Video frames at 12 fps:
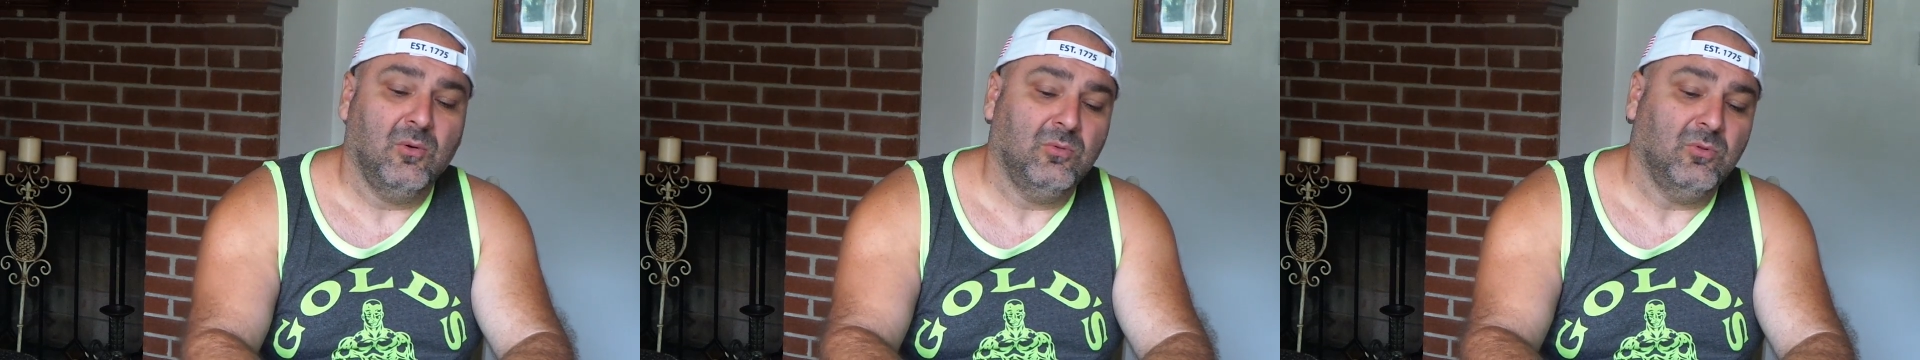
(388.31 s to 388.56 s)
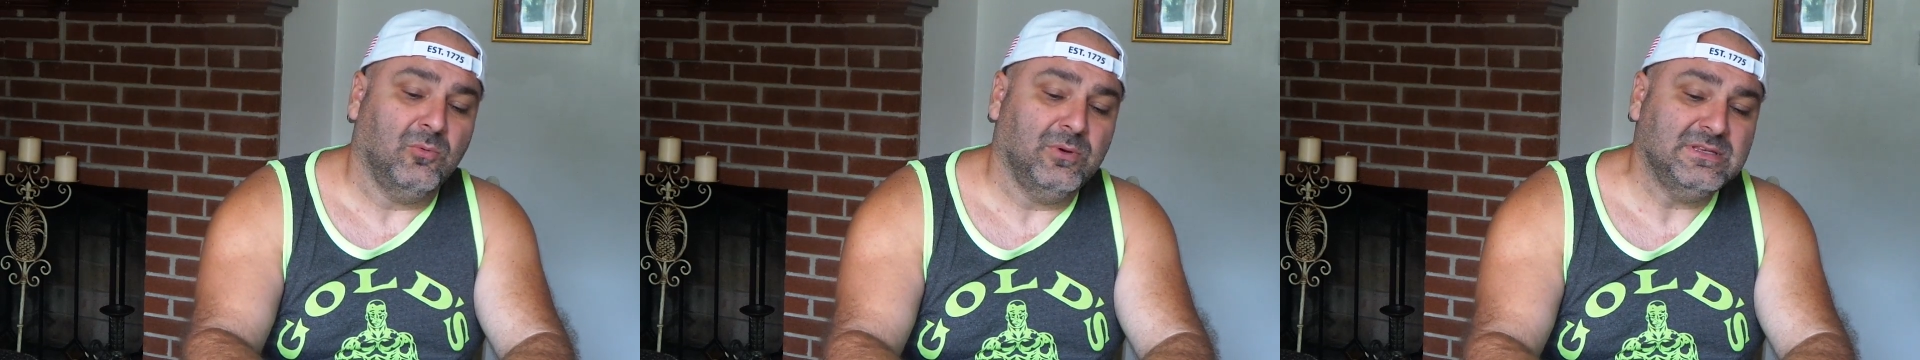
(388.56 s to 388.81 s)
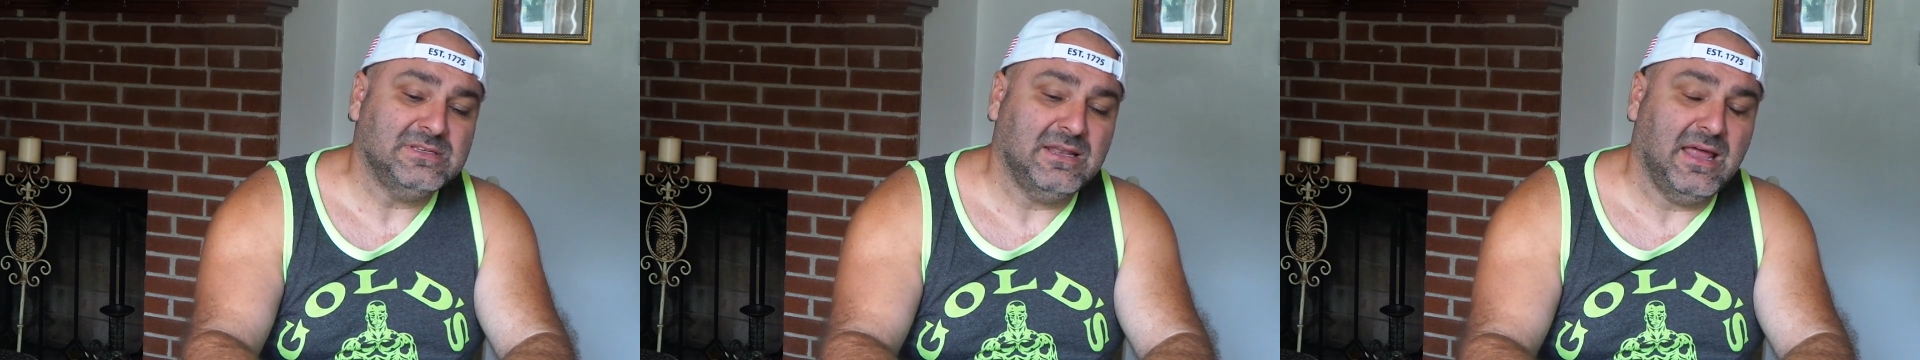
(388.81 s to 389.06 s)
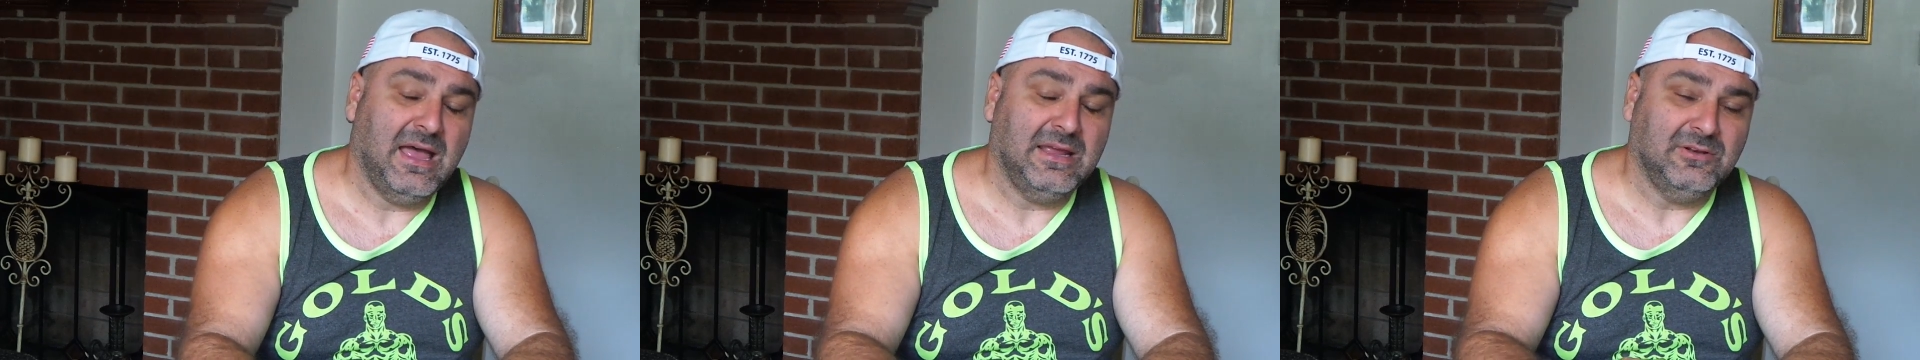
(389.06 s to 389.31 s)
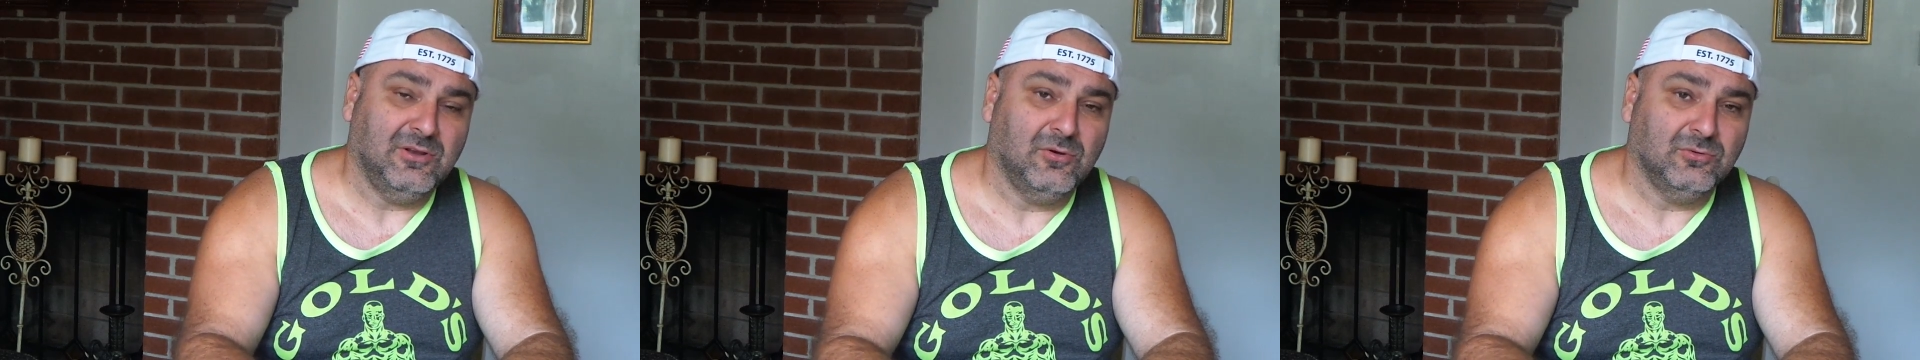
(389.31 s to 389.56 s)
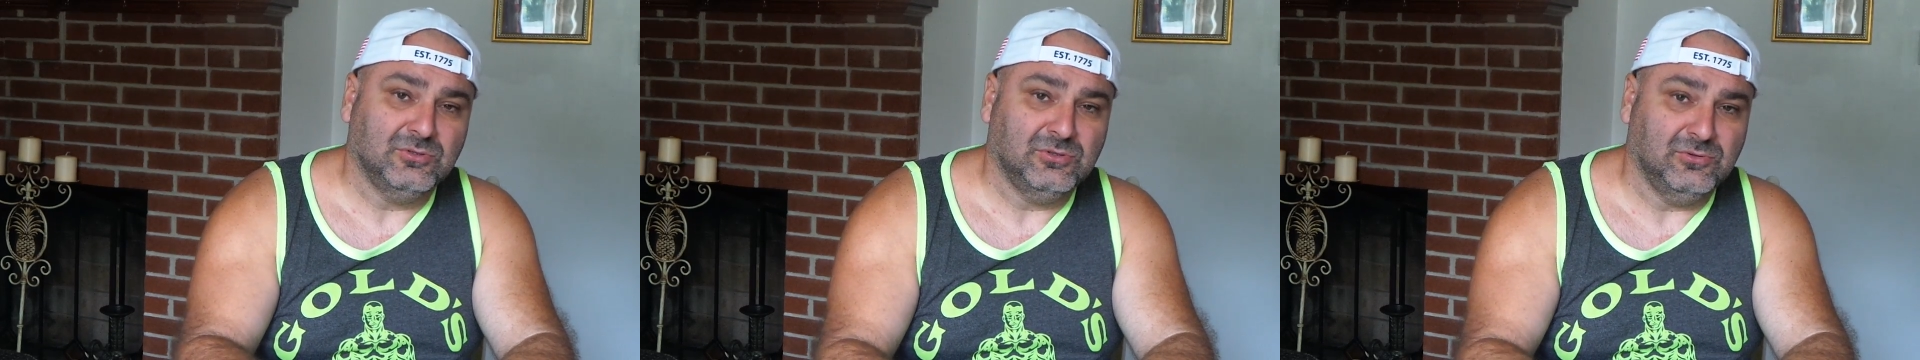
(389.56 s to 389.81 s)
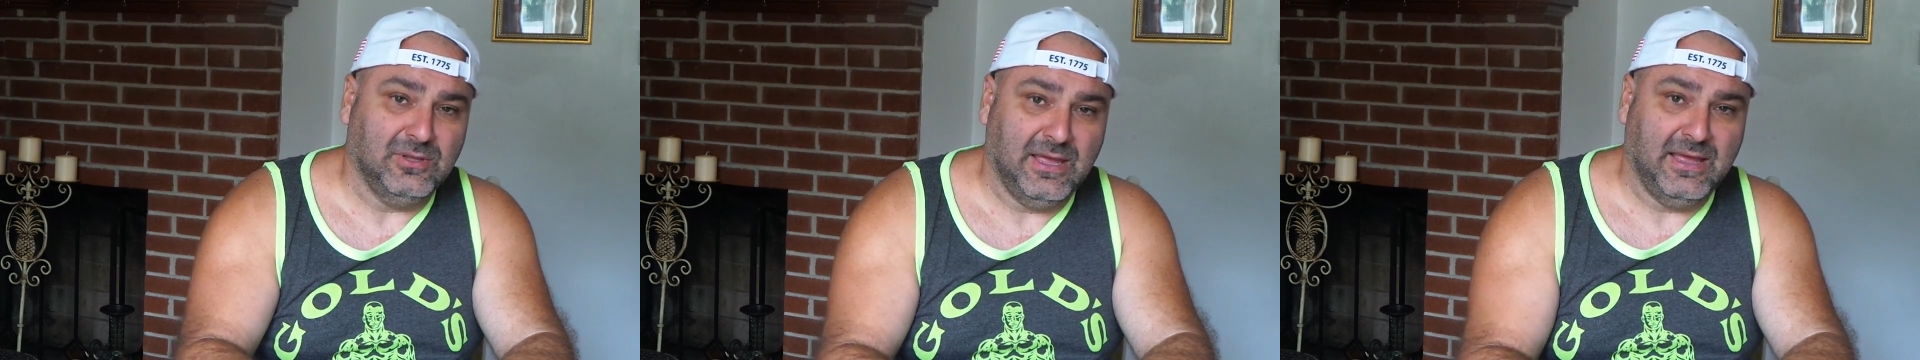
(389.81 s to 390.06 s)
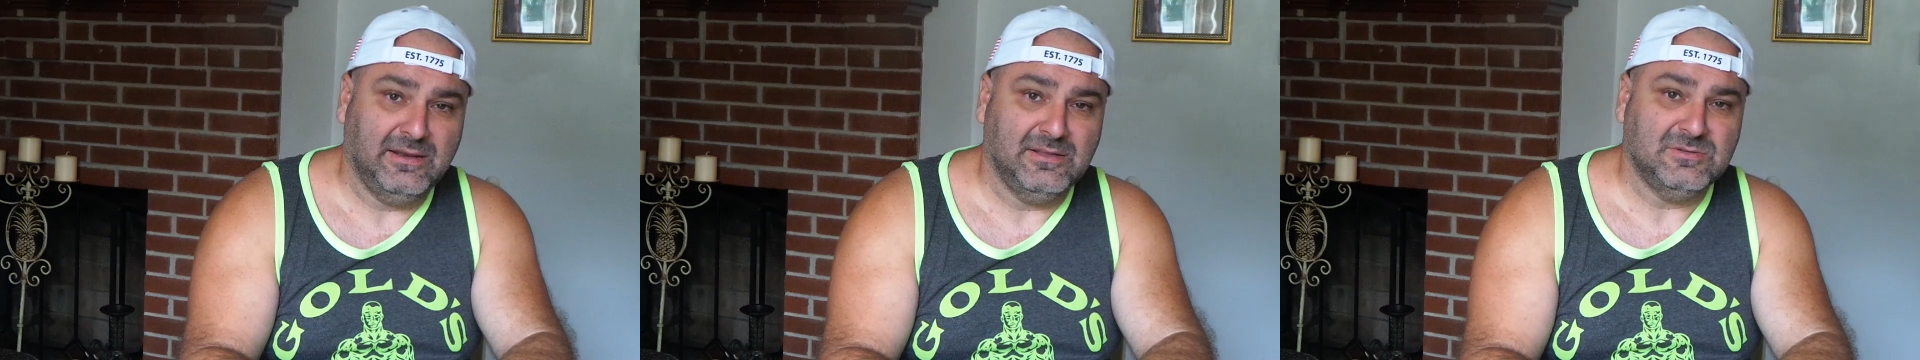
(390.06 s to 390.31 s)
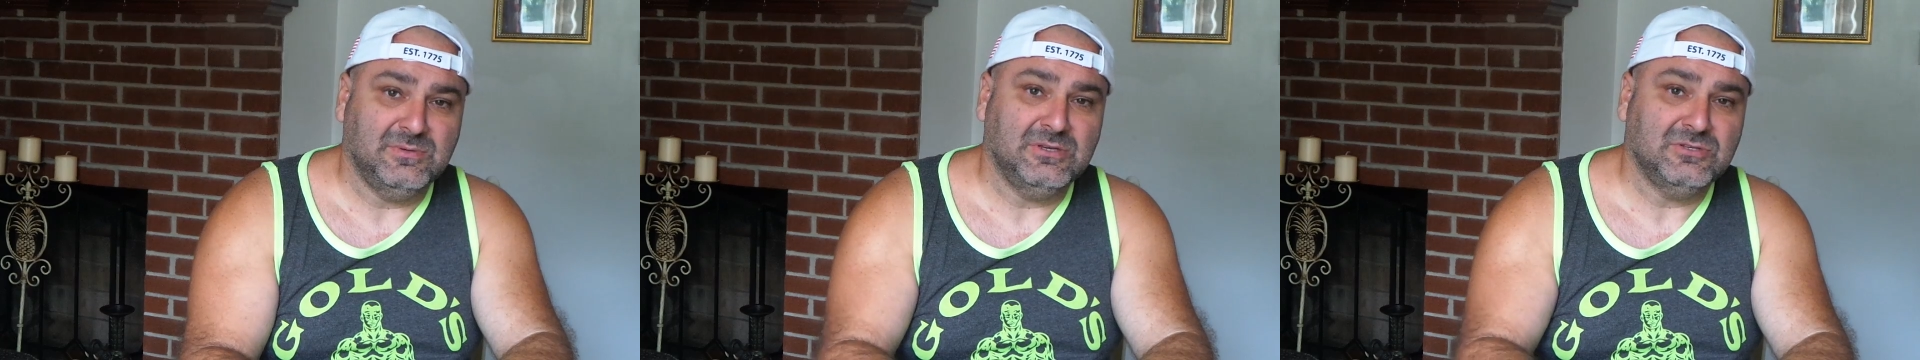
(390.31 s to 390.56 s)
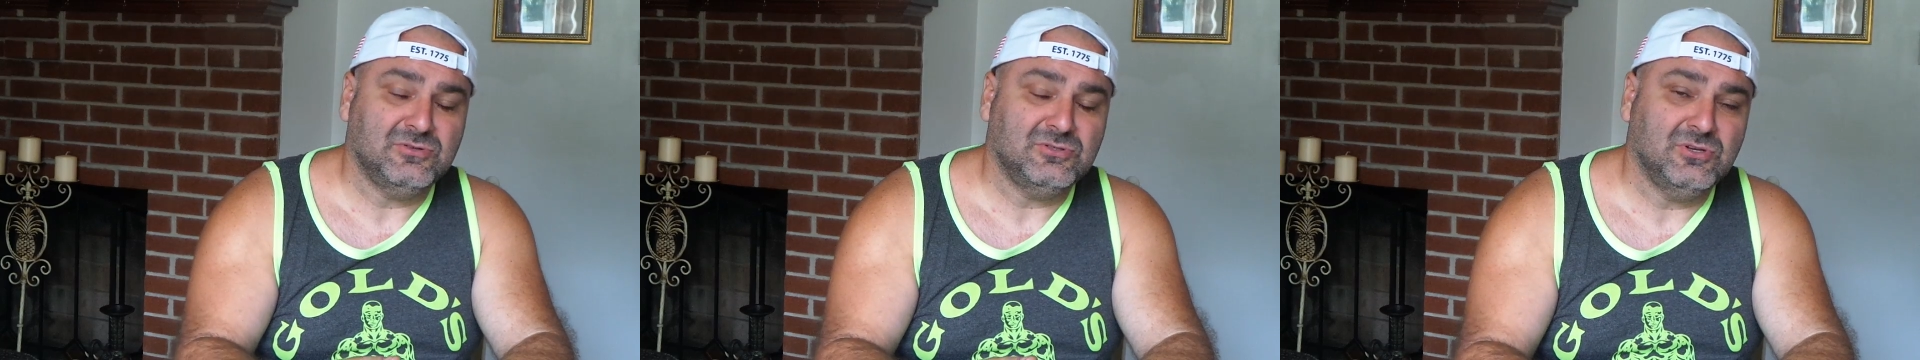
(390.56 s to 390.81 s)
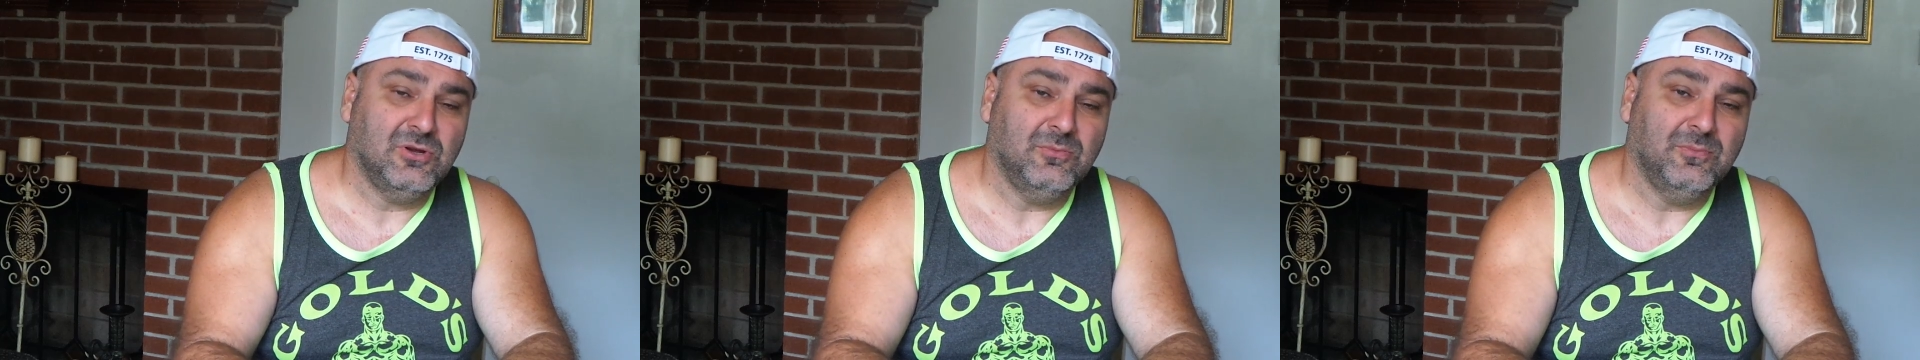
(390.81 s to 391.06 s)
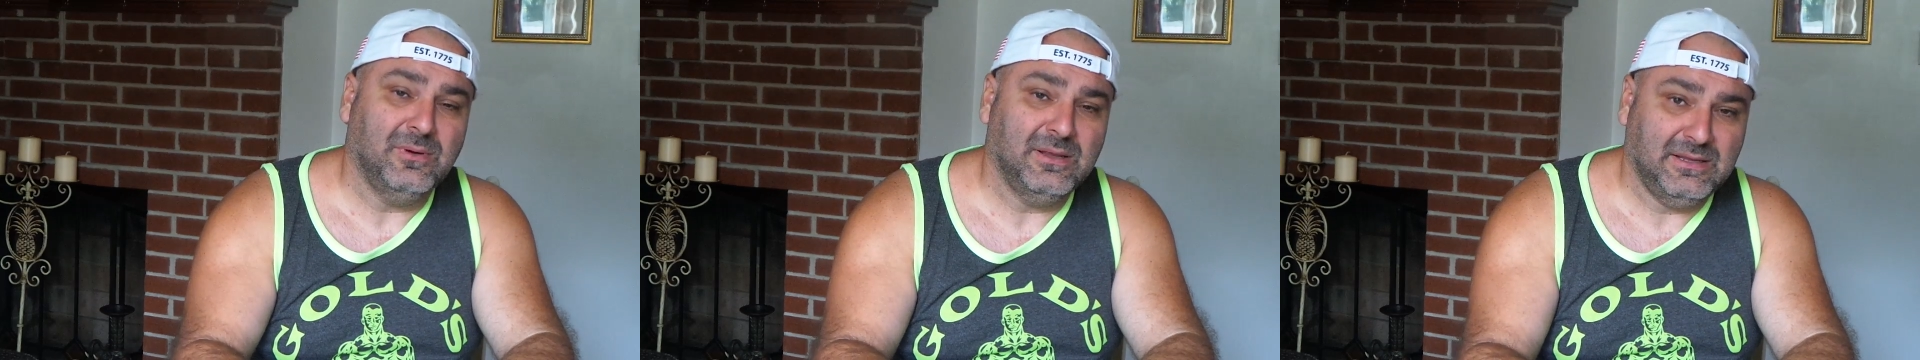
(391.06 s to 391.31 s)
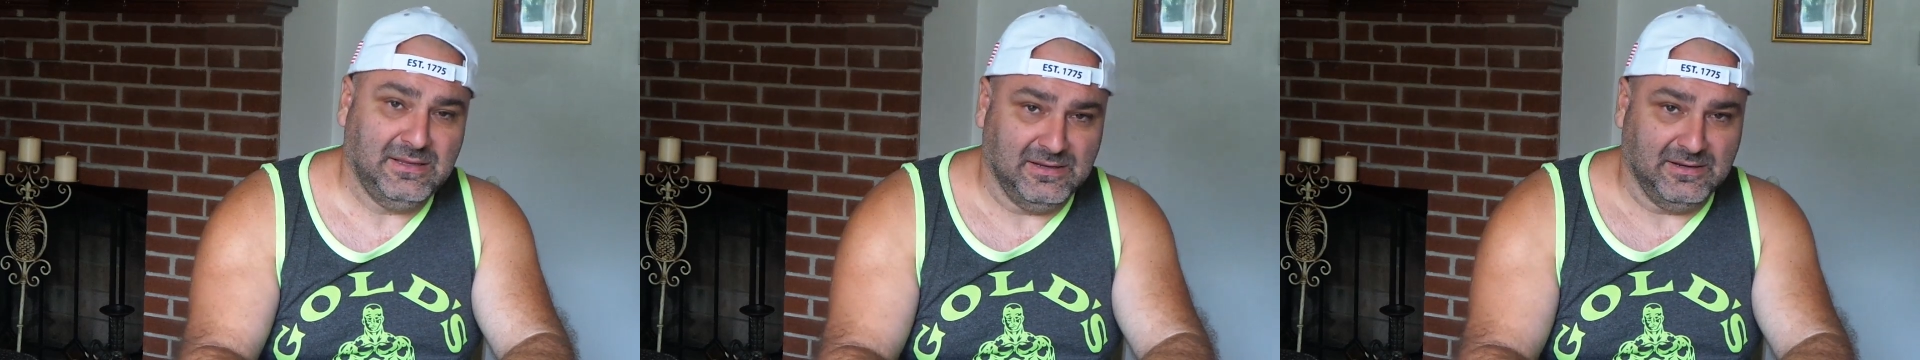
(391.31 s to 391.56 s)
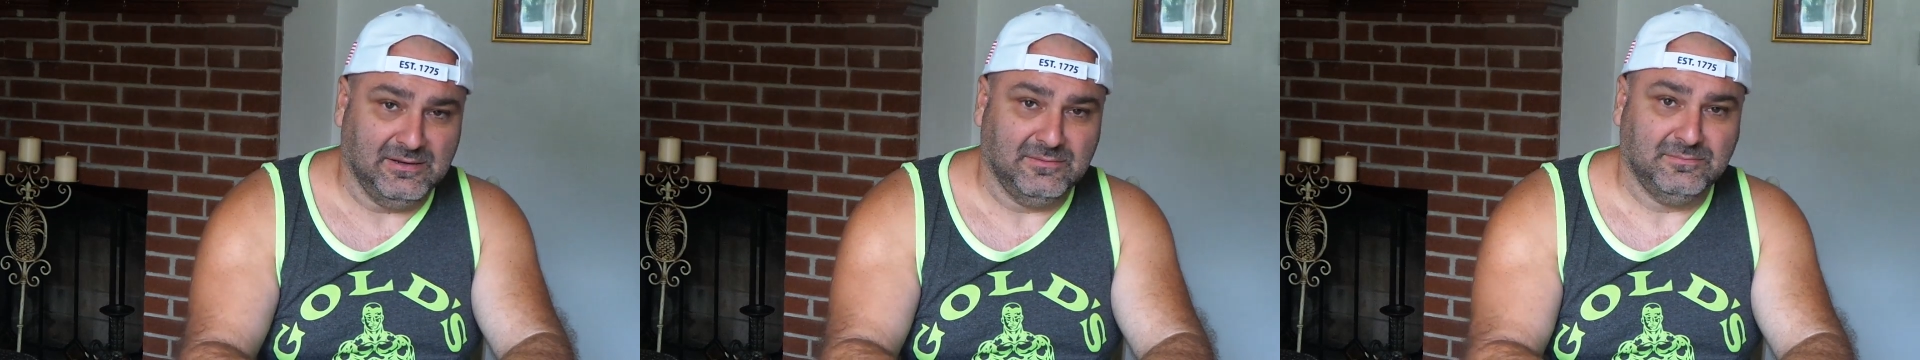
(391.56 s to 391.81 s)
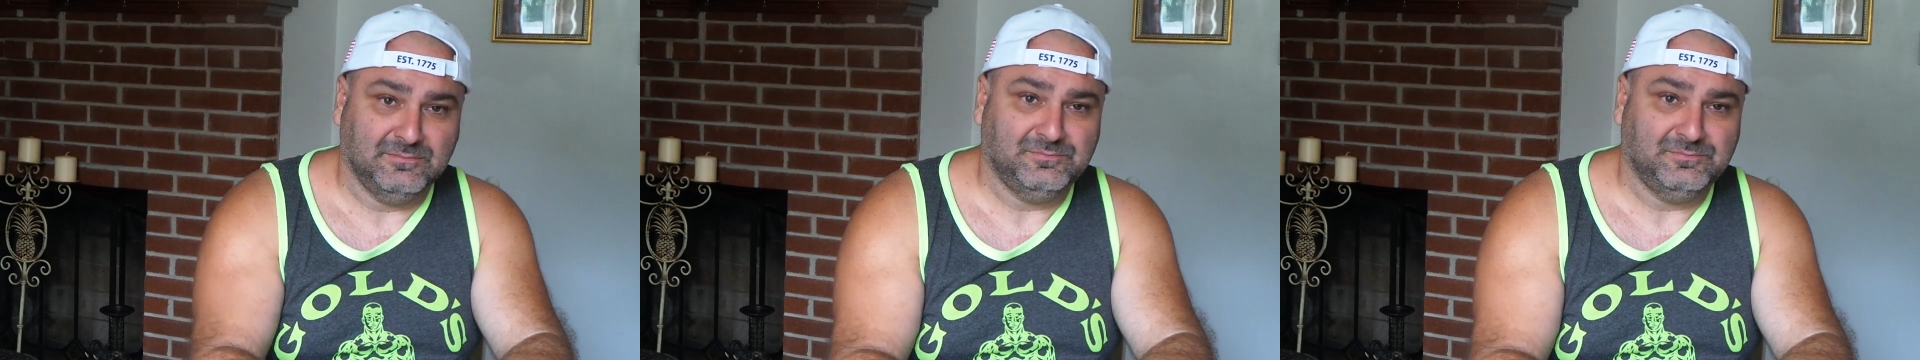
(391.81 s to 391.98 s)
The reason I don't do that is because there's no money in it.